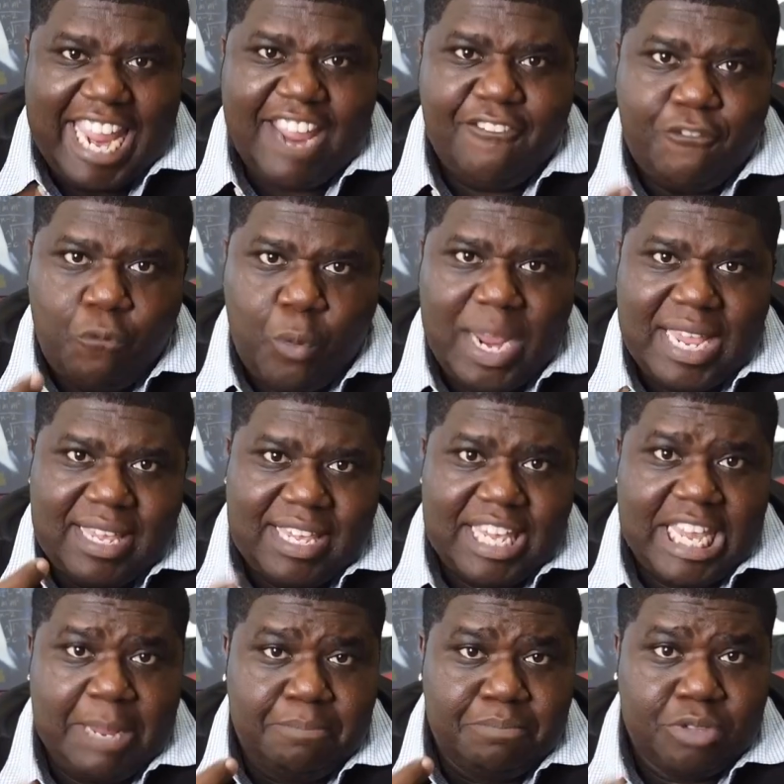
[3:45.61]
If we
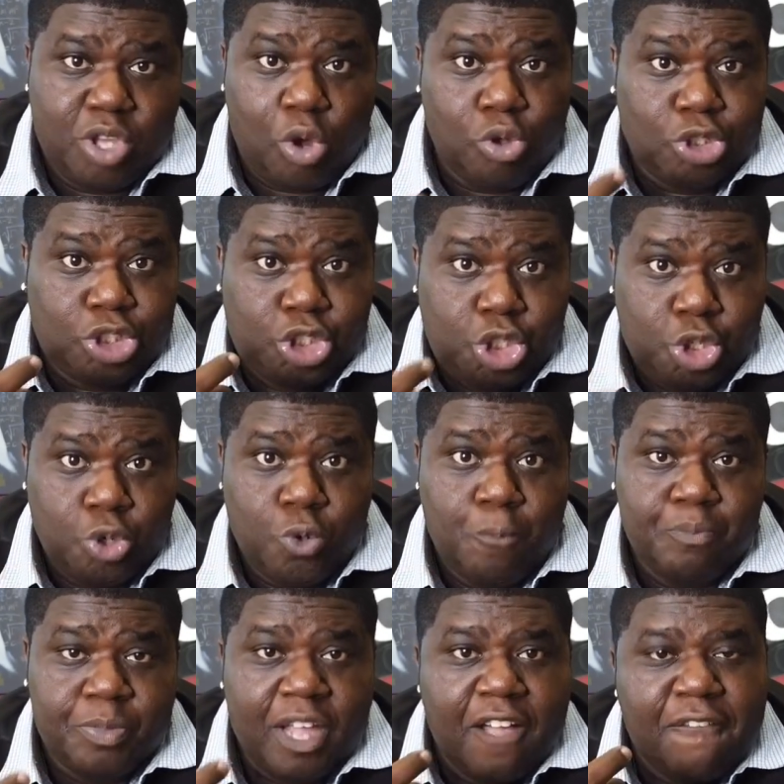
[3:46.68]
keep those
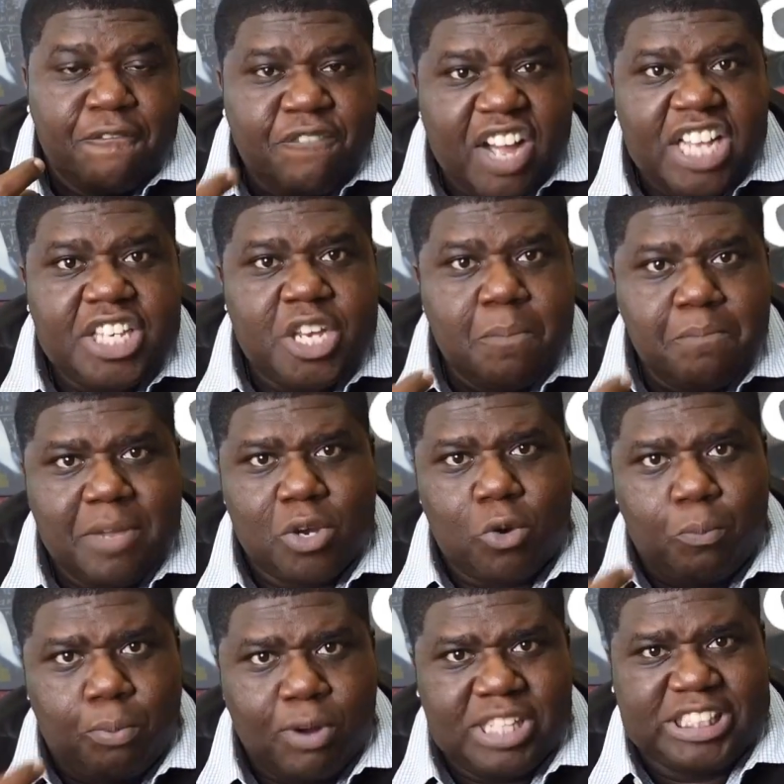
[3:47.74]
two
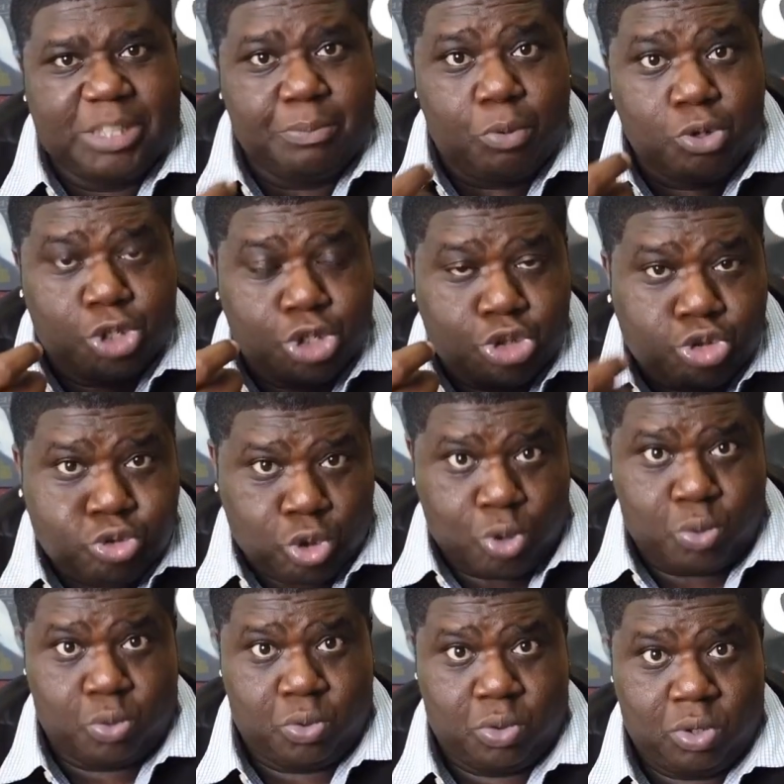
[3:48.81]
fundamental principles
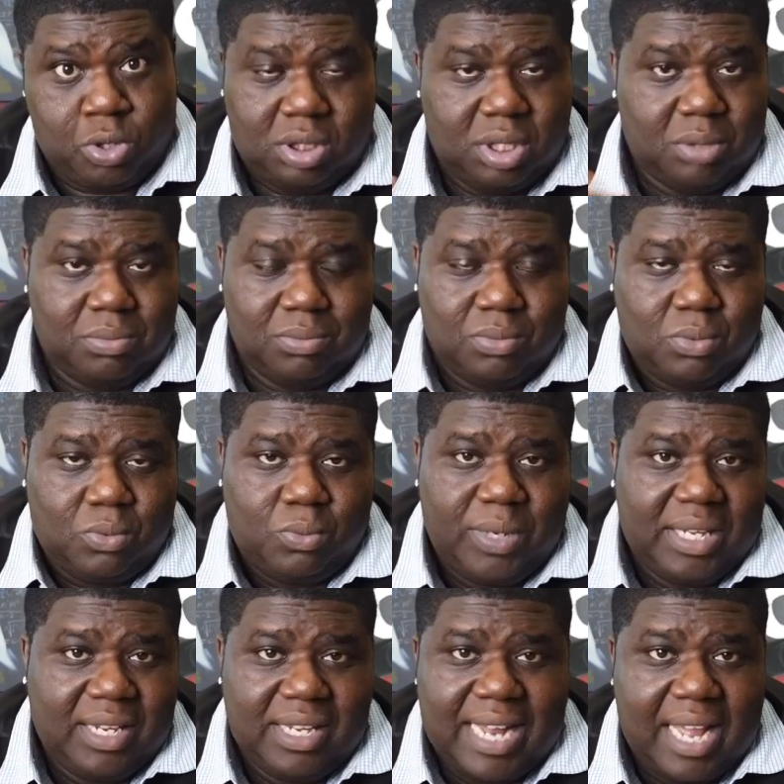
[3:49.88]
true, then
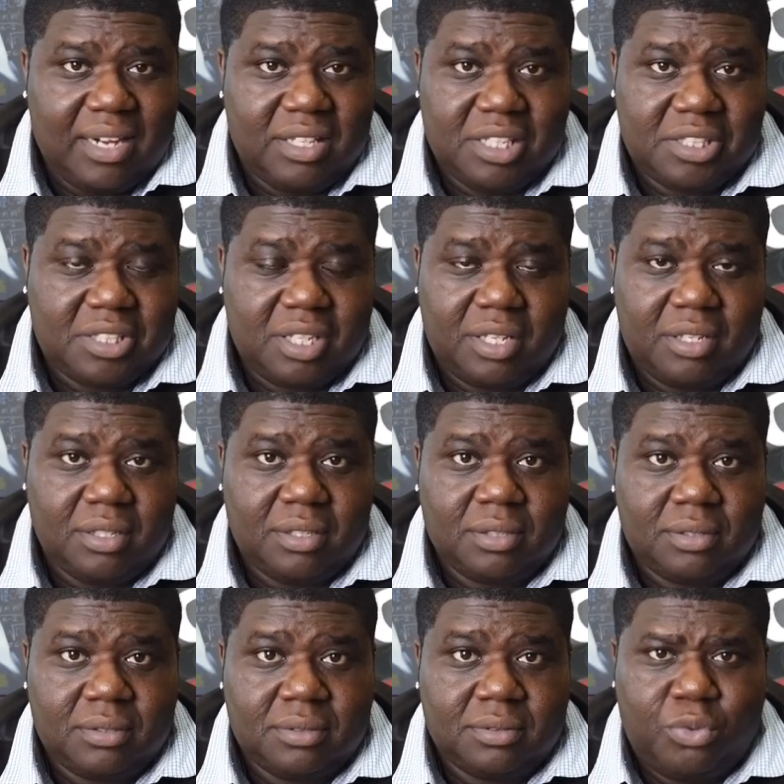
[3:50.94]
we can get out of this thing.
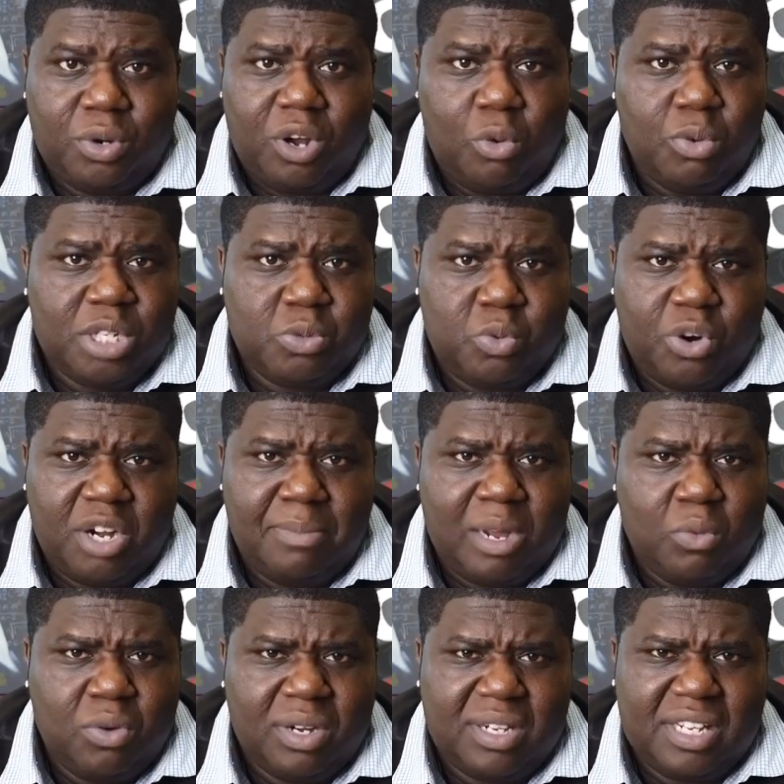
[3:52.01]
But if we're always worried
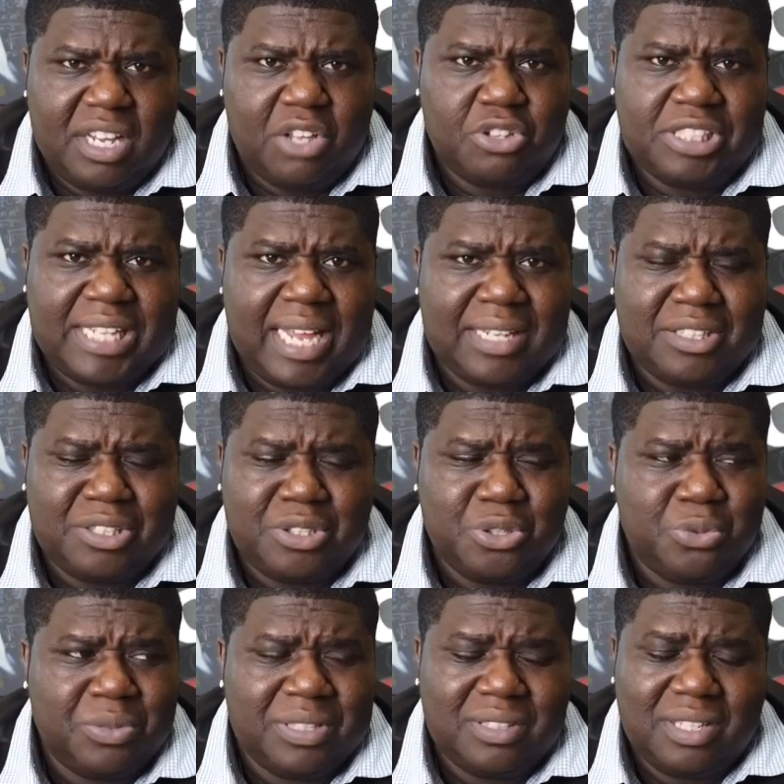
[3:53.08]
about what the other side's
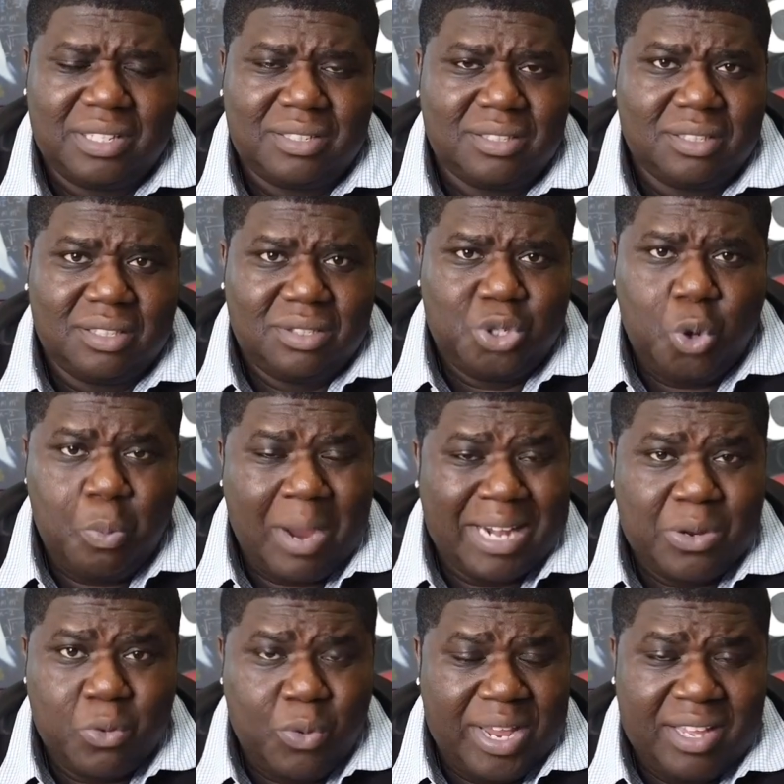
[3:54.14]
doing, then
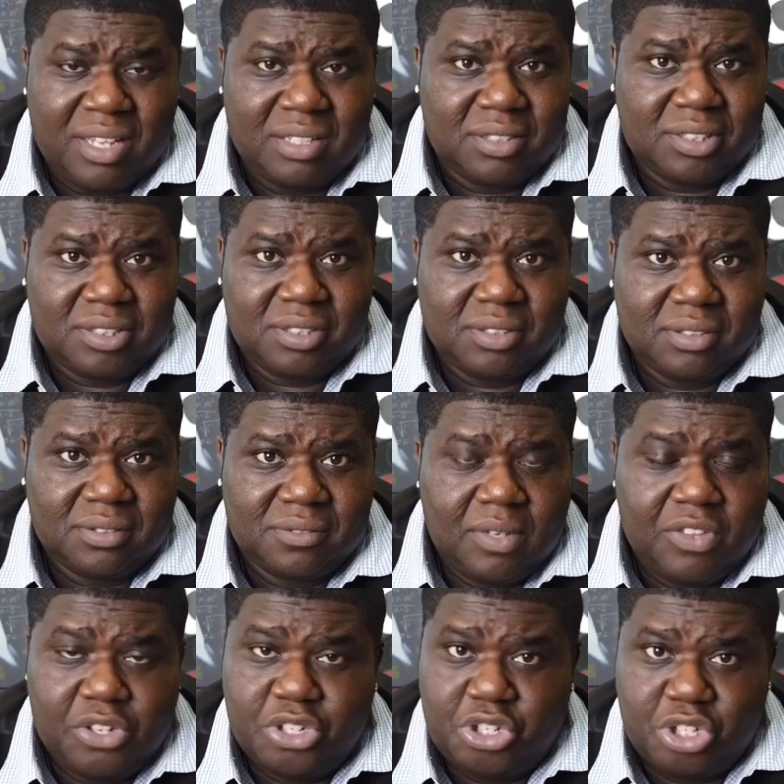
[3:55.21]
nobody wins.
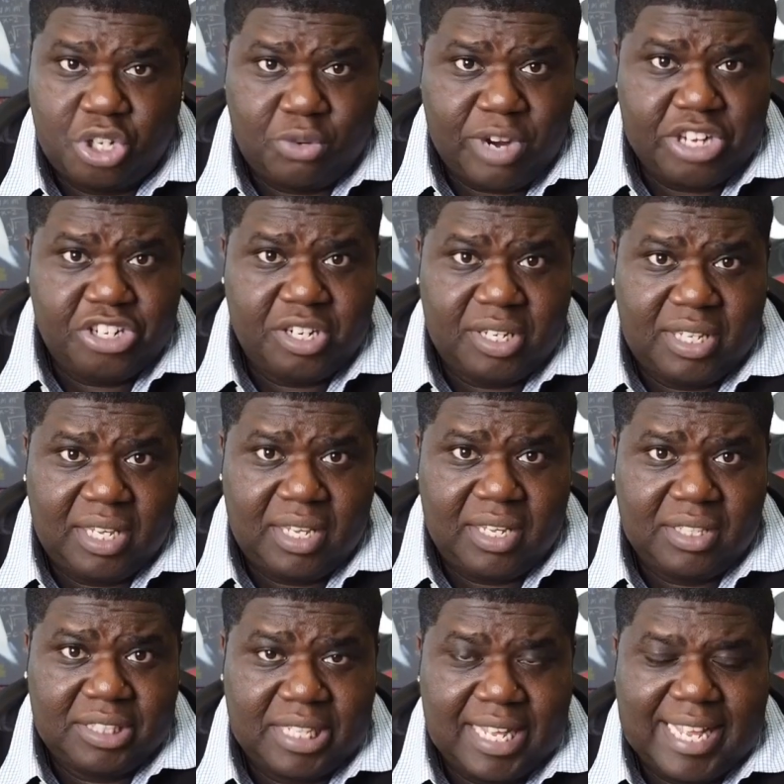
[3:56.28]
And there's a generation of
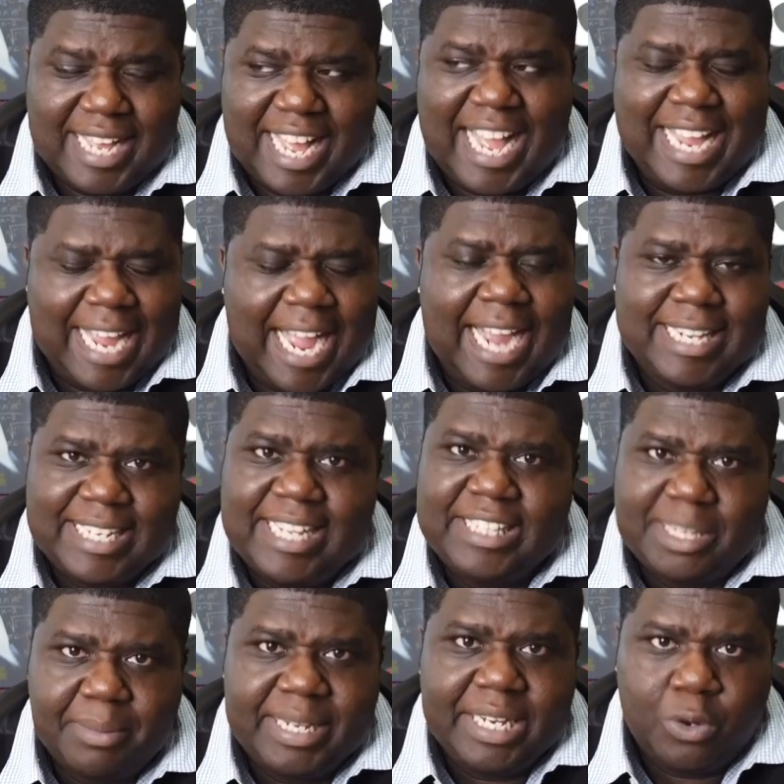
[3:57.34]
kids, I
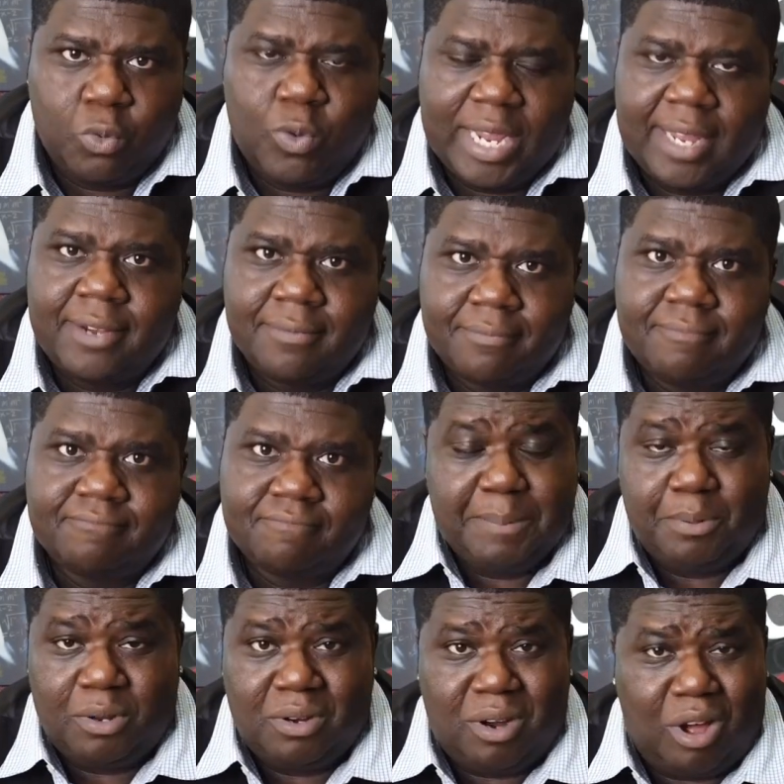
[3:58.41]
need them to get a win.
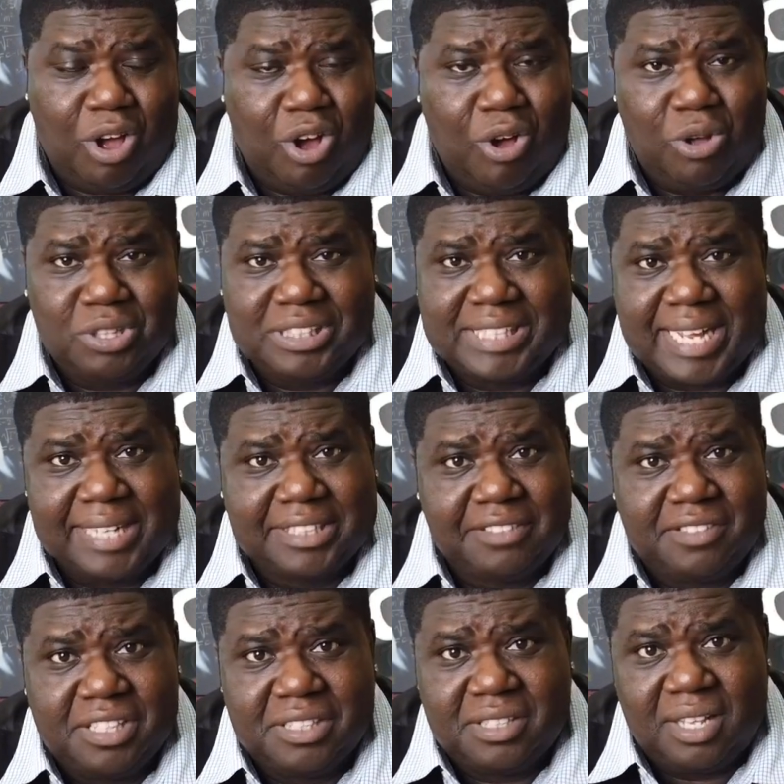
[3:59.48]
People on all
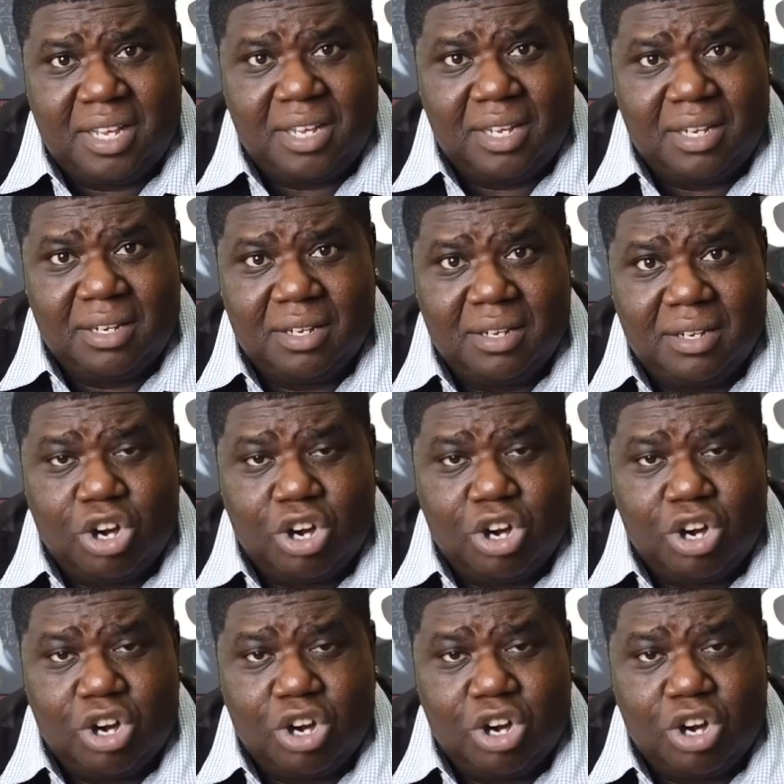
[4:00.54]
sides of this thing